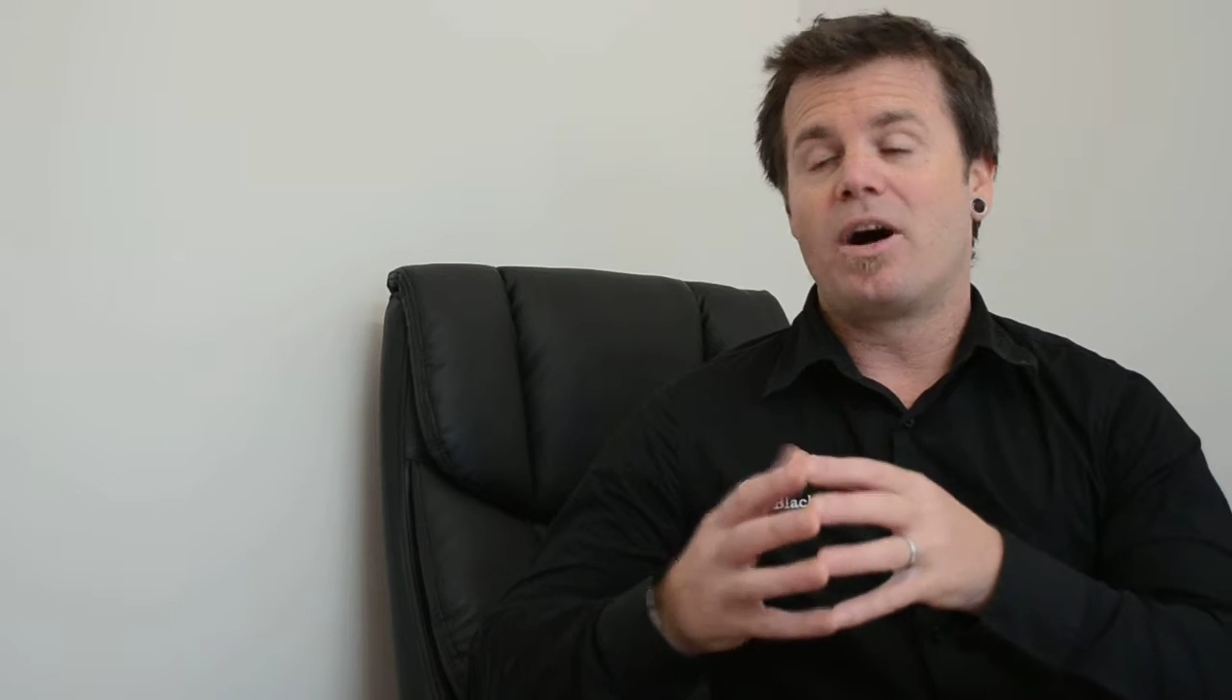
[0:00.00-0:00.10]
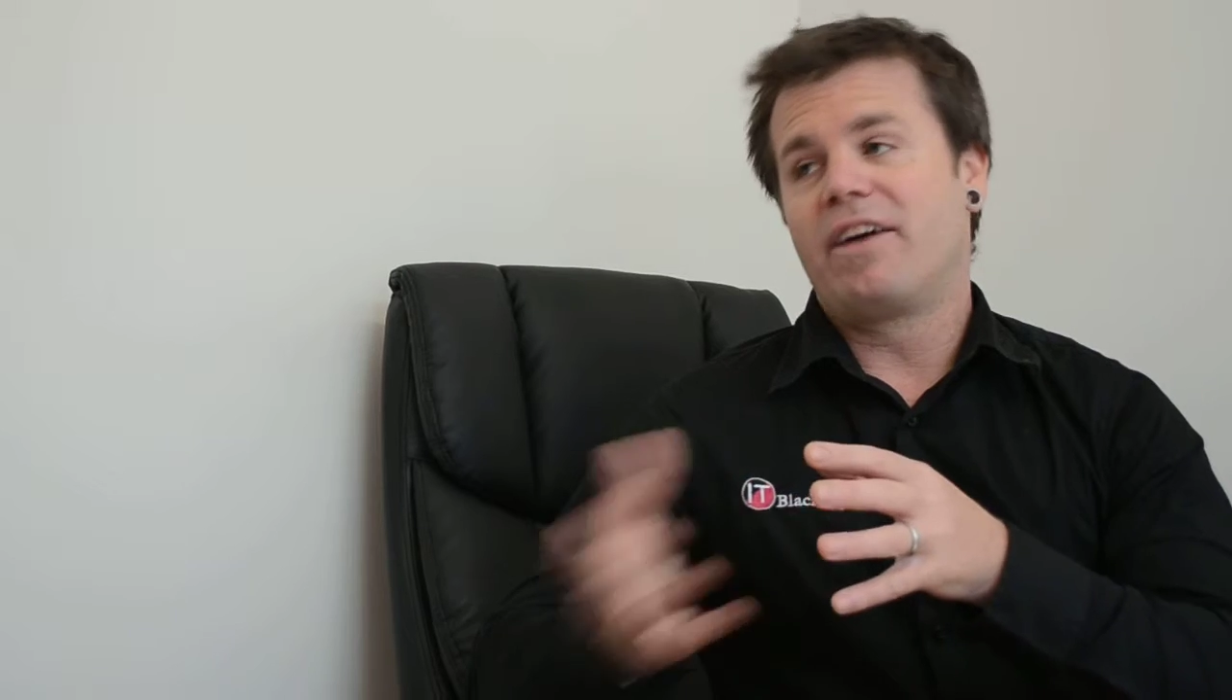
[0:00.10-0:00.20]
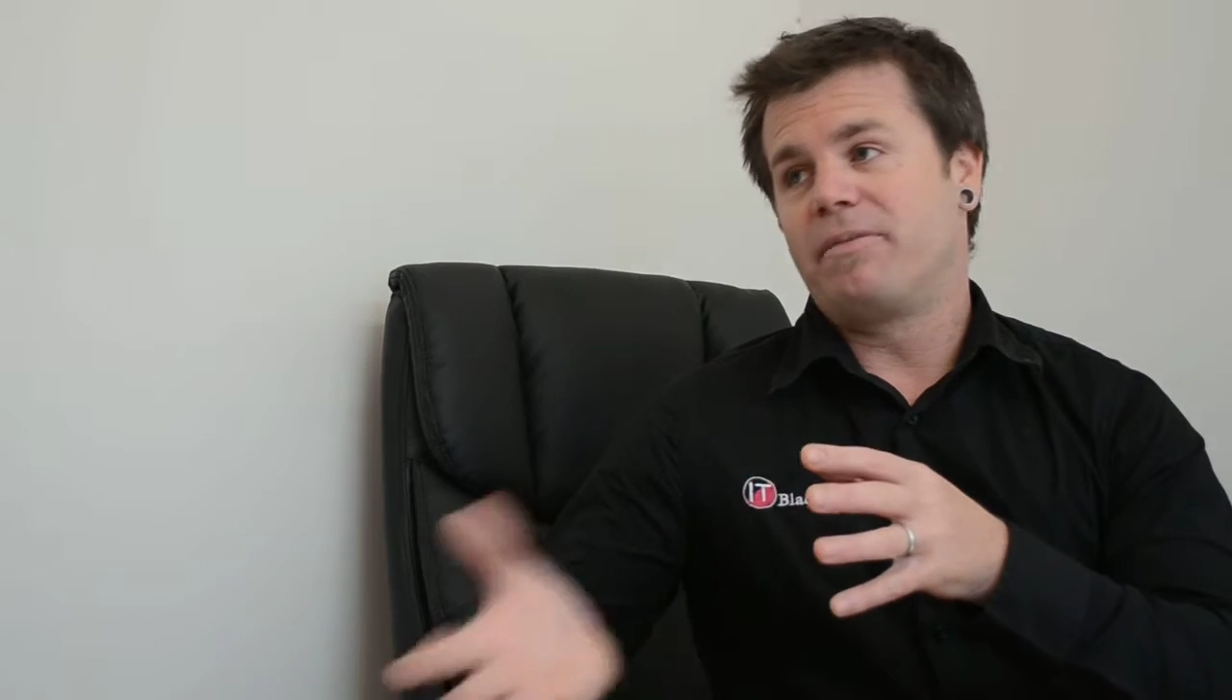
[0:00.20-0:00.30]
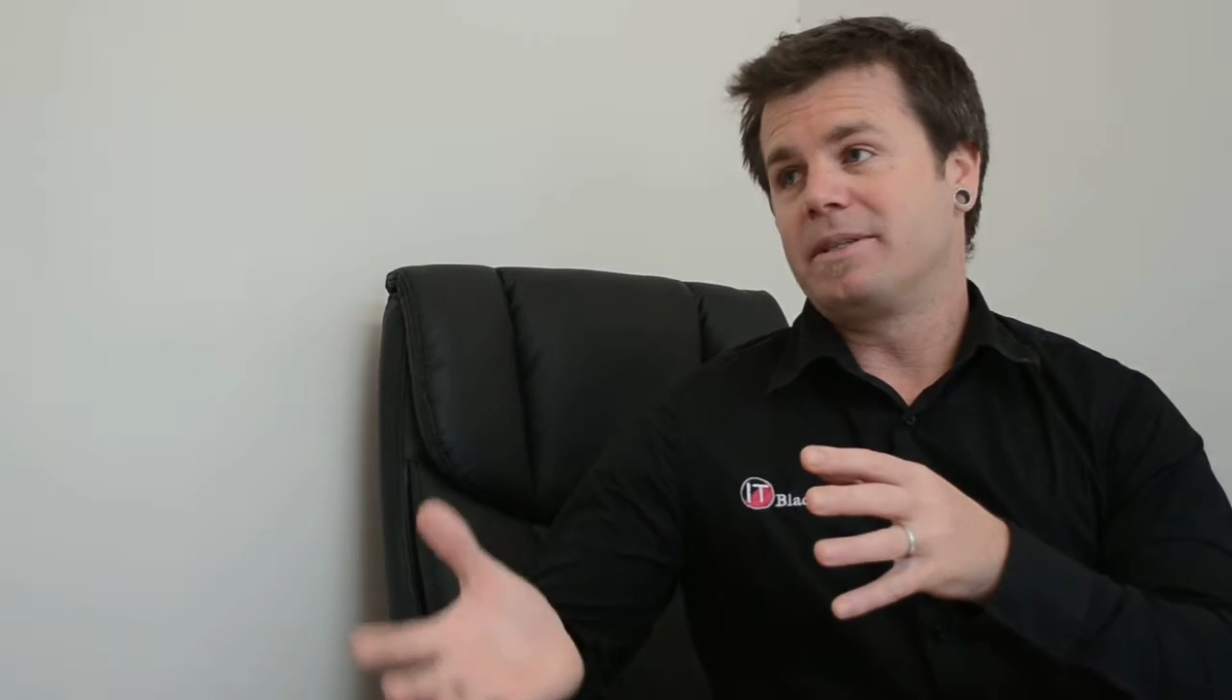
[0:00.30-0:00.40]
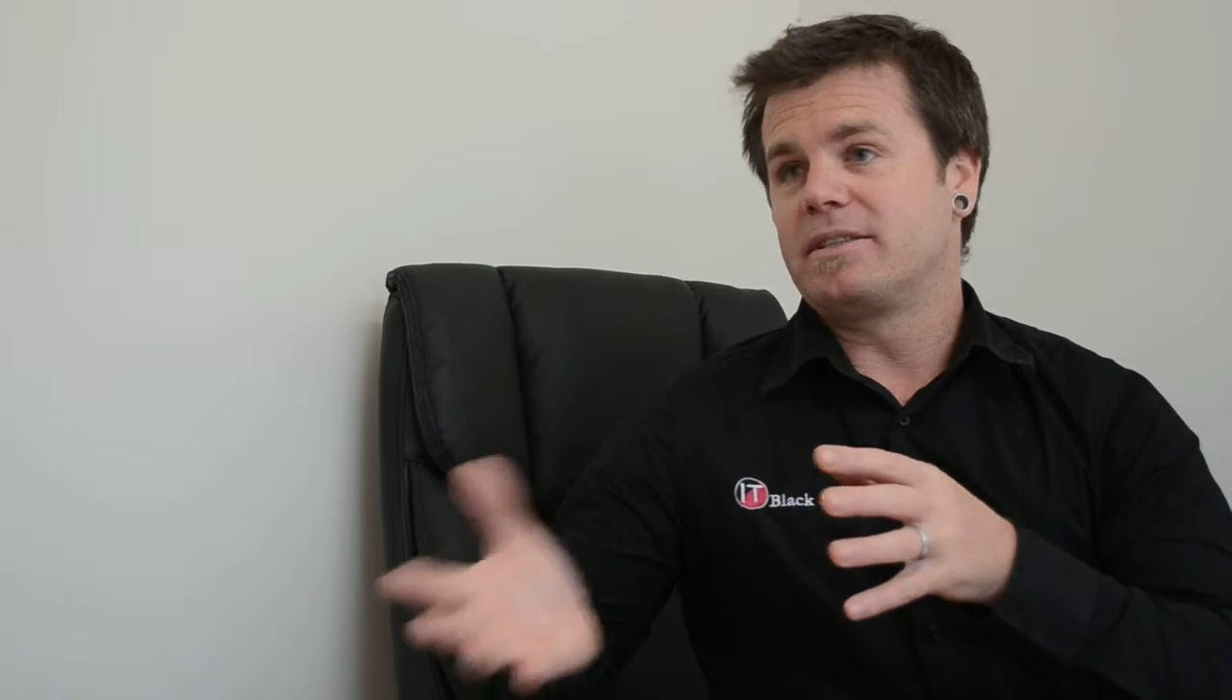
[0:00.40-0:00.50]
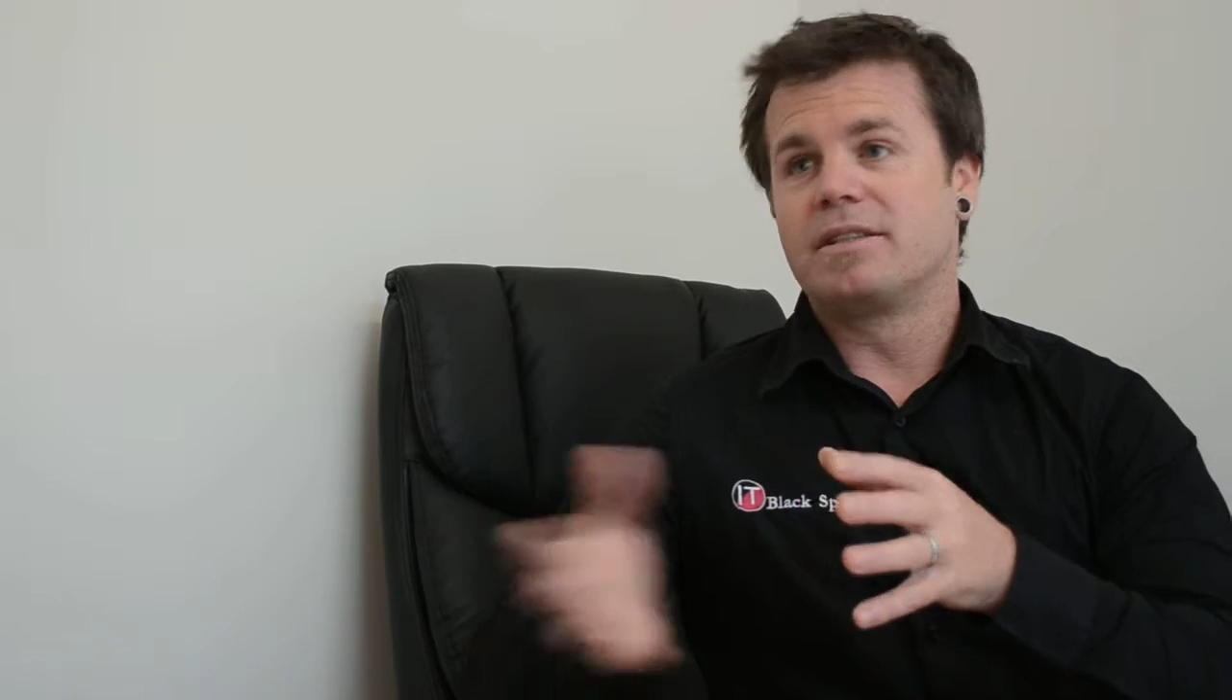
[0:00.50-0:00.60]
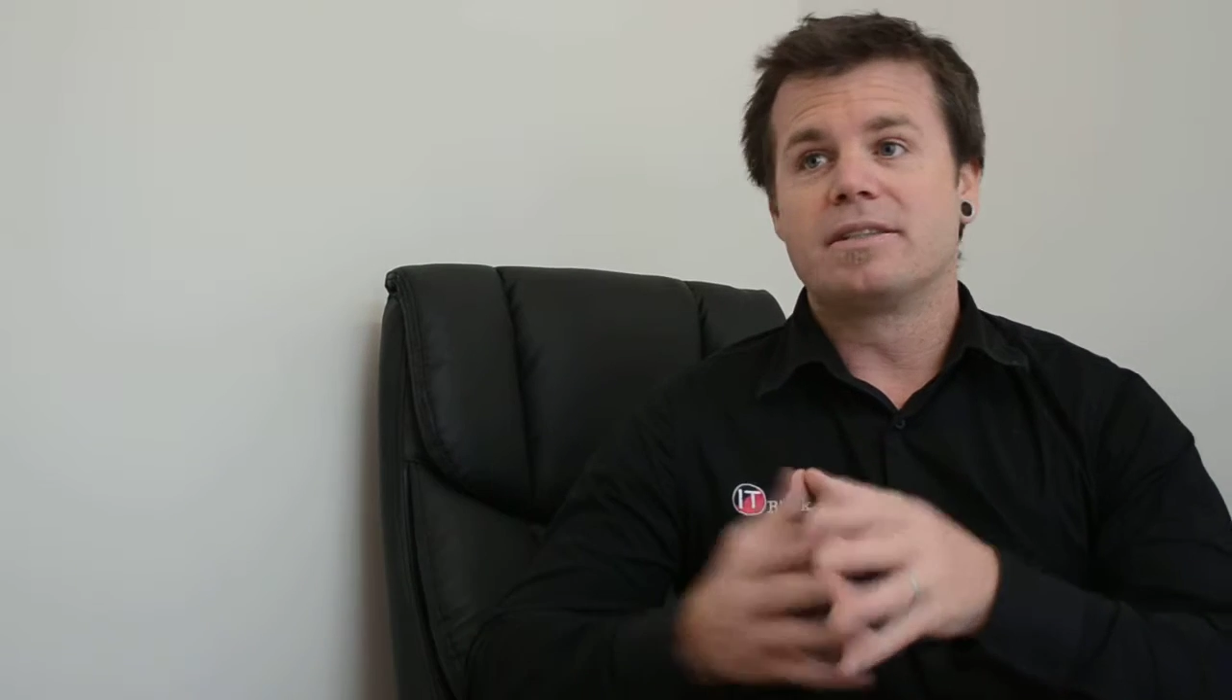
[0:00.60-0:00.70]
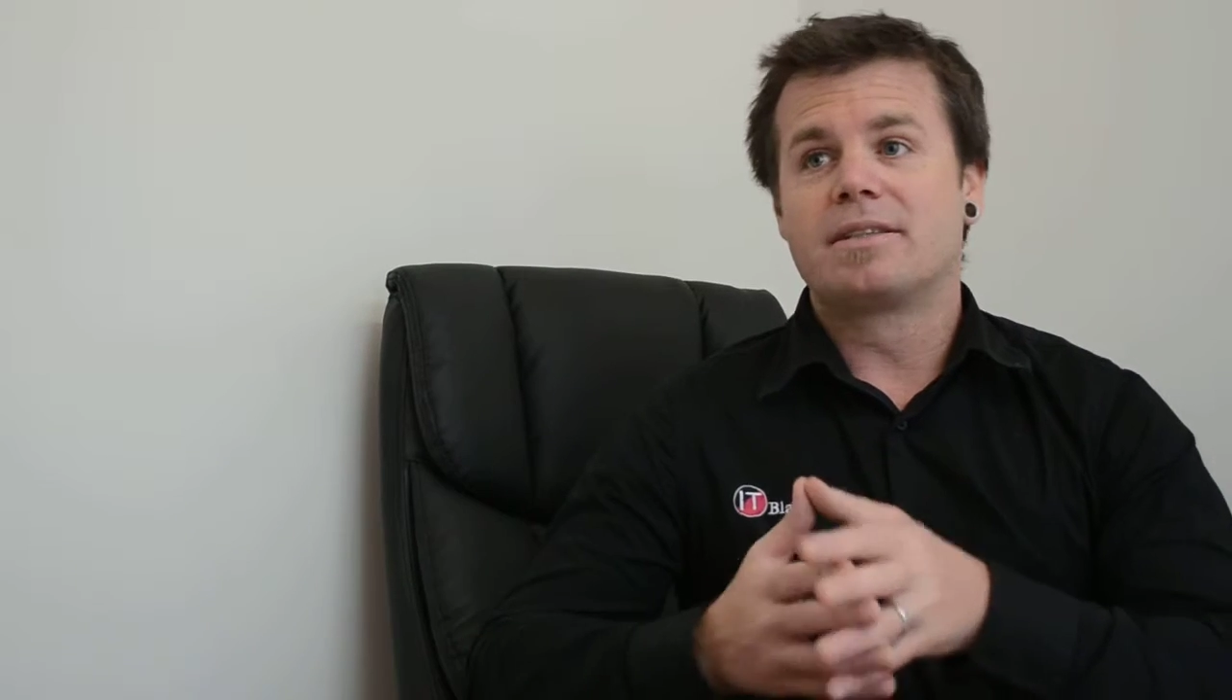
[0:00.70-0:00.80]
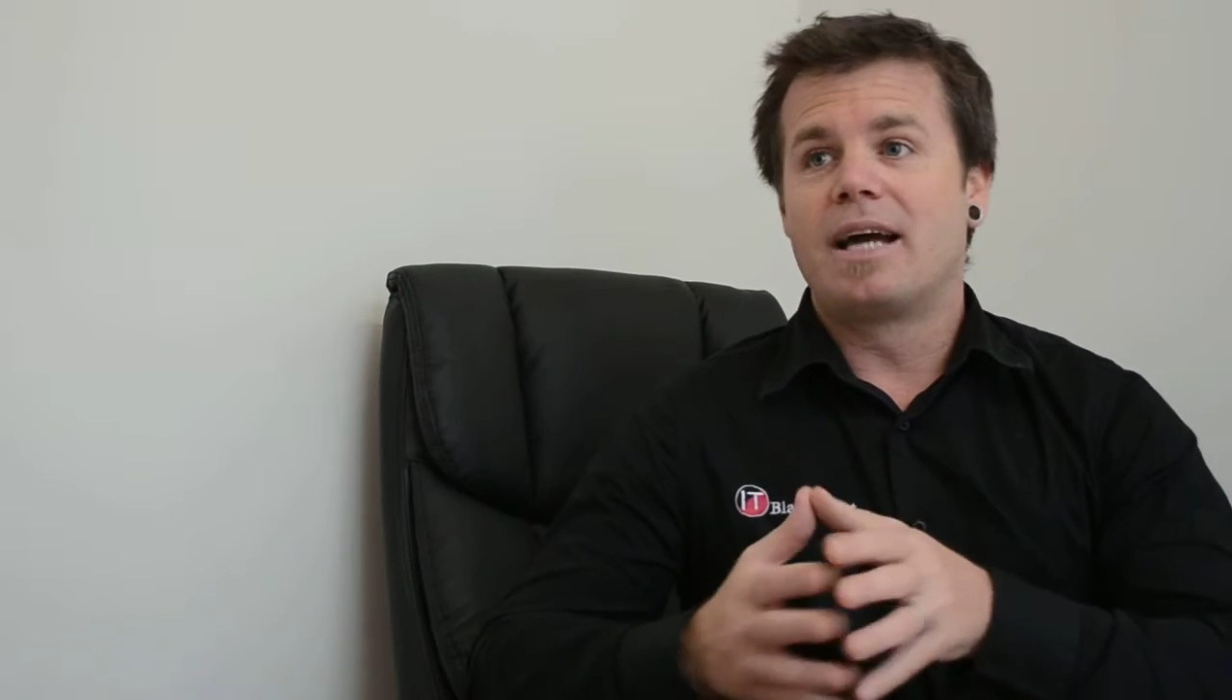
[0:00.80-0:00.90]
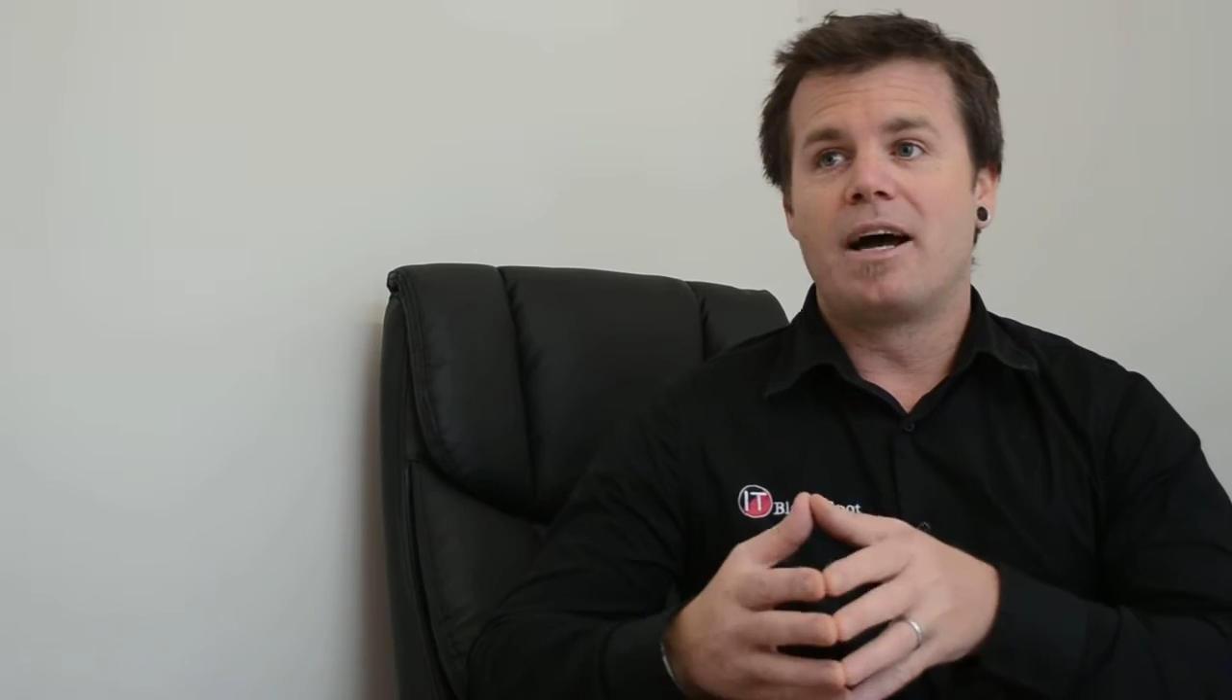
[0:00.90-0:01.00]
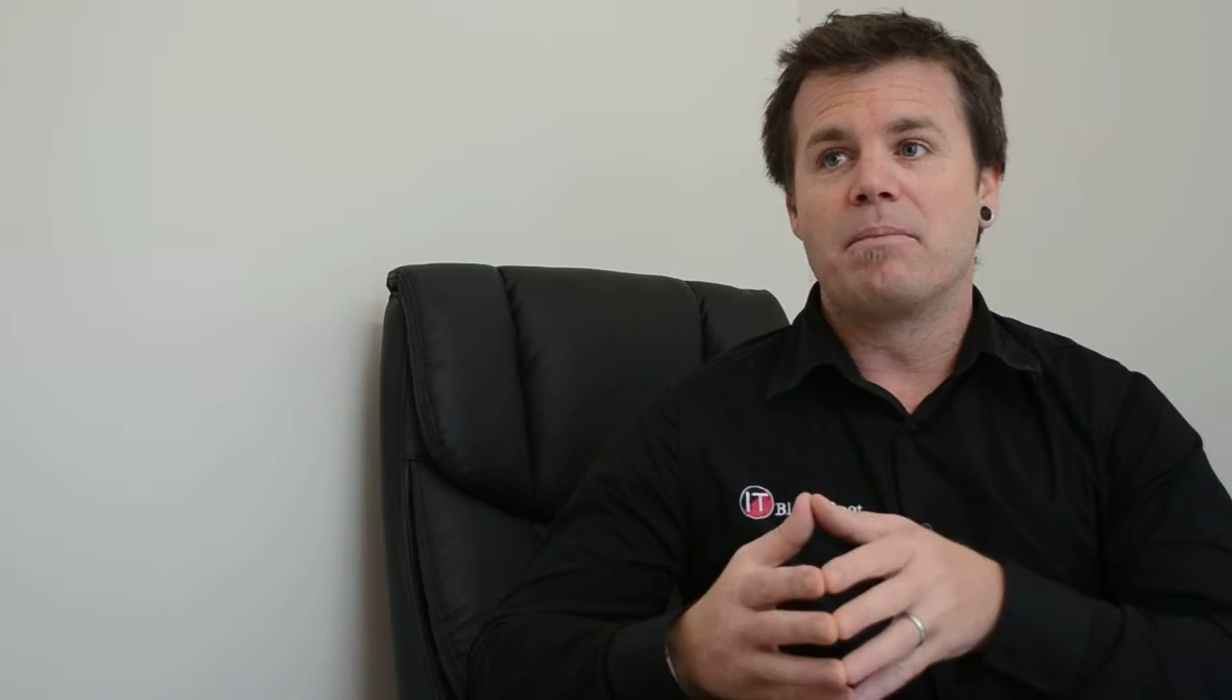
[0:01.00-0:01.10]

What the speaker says: I have businesses